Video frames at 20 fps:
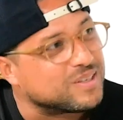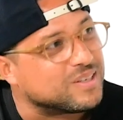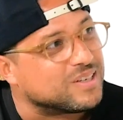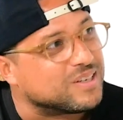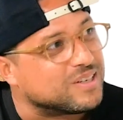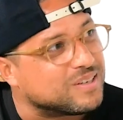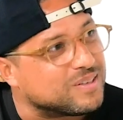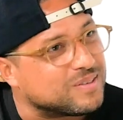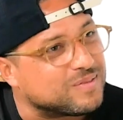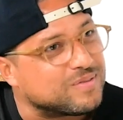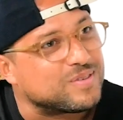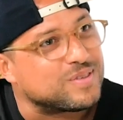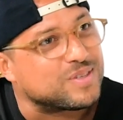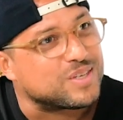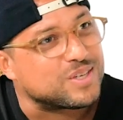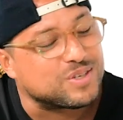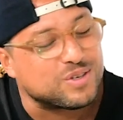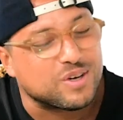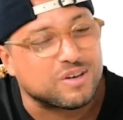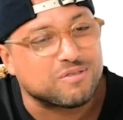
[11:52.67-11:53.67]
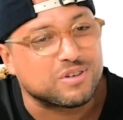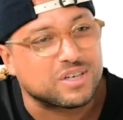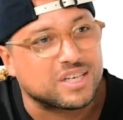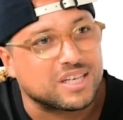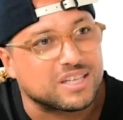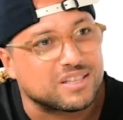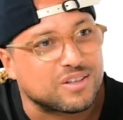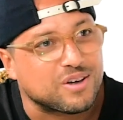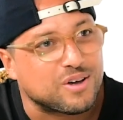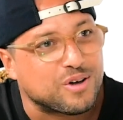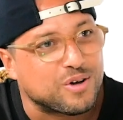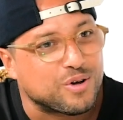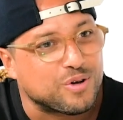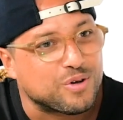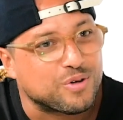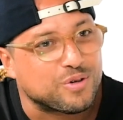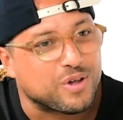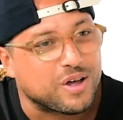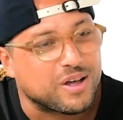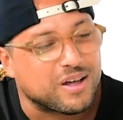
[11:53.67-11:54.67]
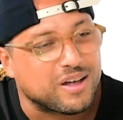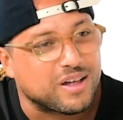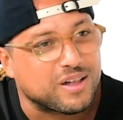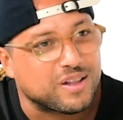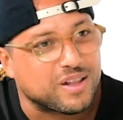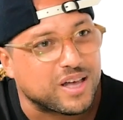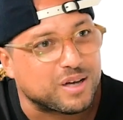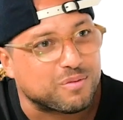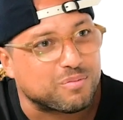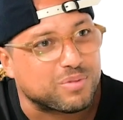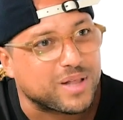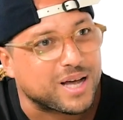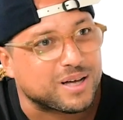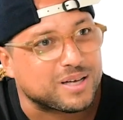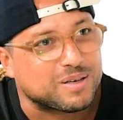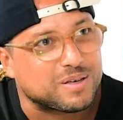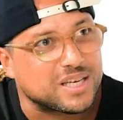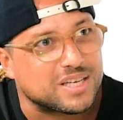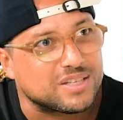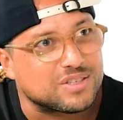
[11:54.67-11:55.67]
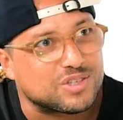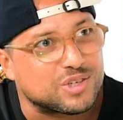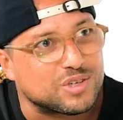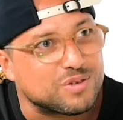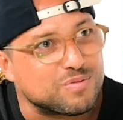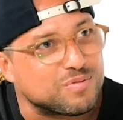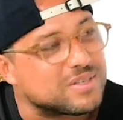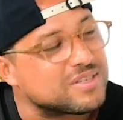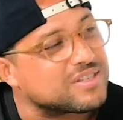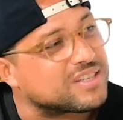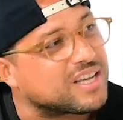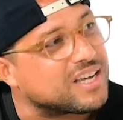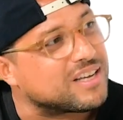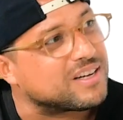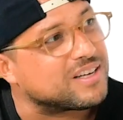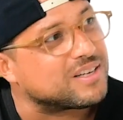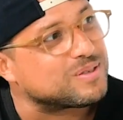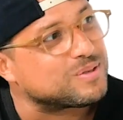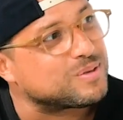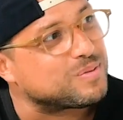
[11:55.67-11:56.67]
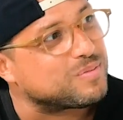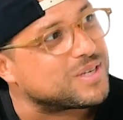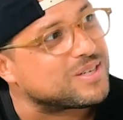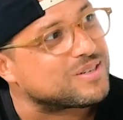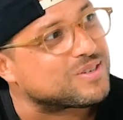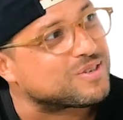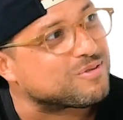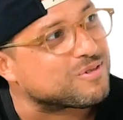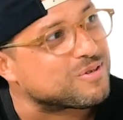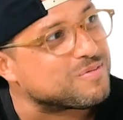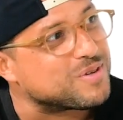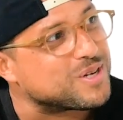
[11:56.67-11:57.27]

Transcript: Yes. Did you ever get the whole like black kids shouldn't be skating speech from